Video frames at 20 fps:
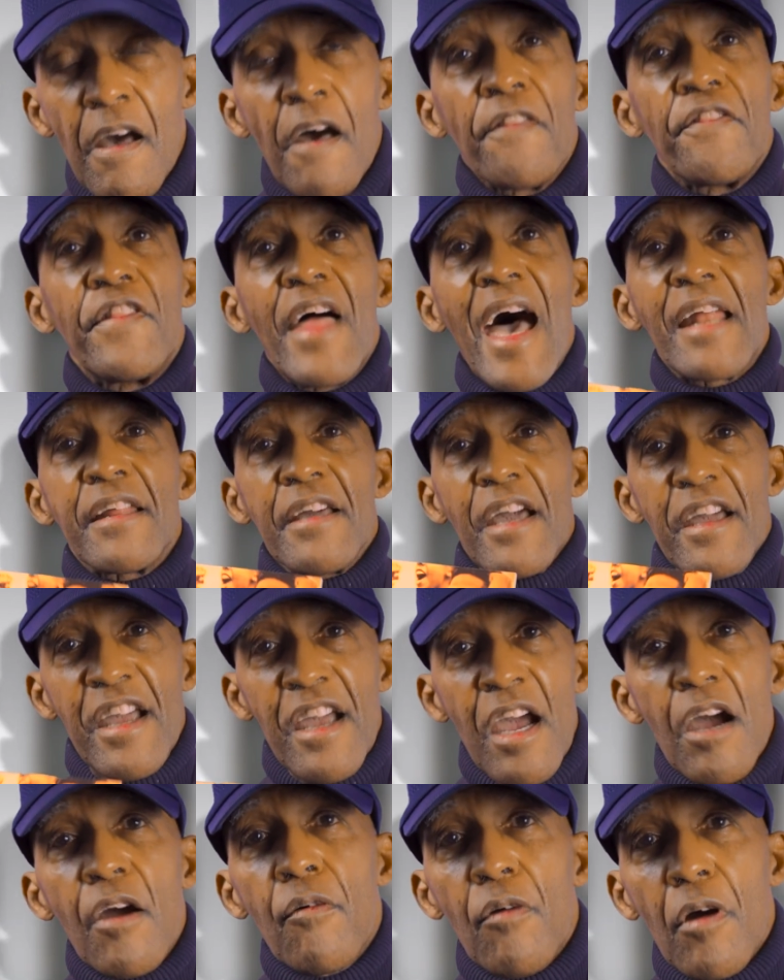that
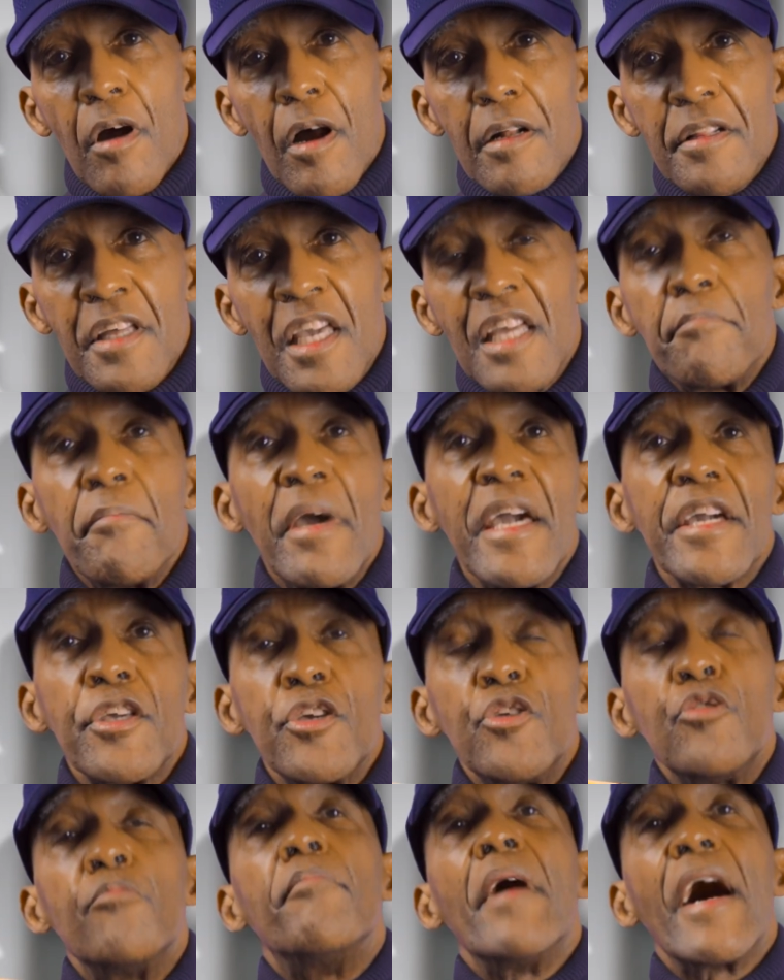error can make
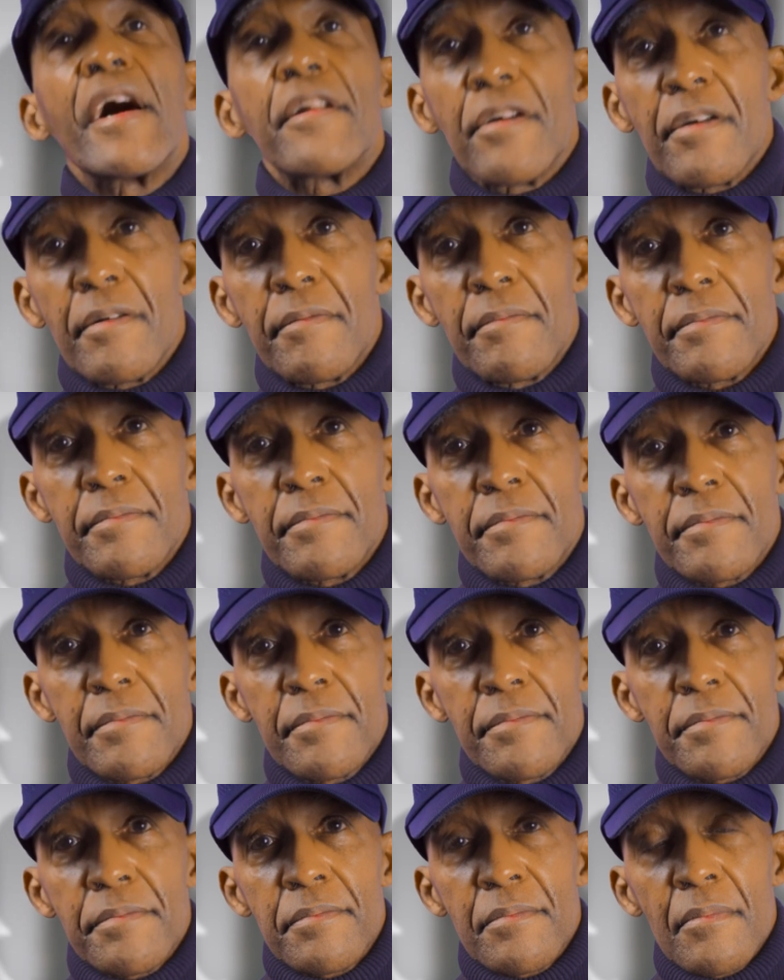you better.
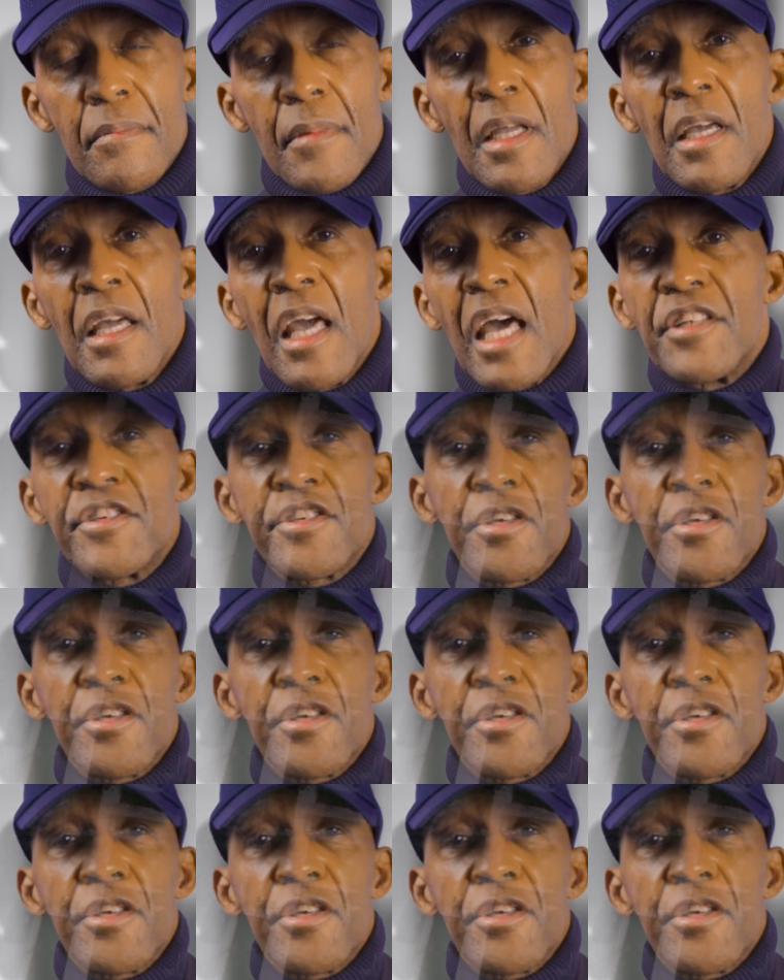And